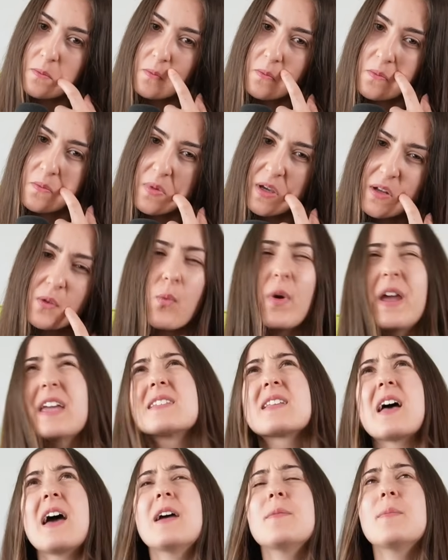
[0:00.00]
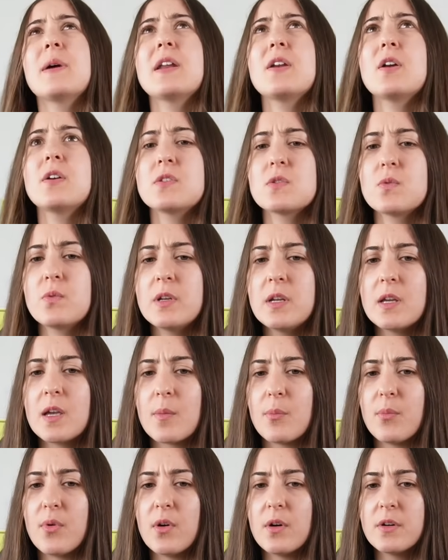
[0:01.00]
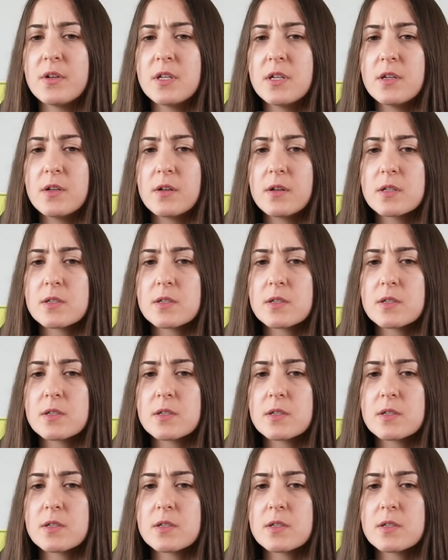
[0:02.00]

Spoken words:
But wait, am I not winning a pawn here?